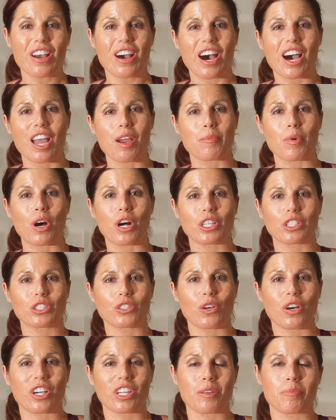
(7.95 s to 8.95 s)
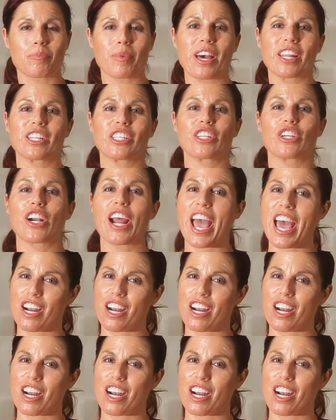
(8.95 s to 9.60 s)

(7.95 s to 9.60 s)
I am also a competitor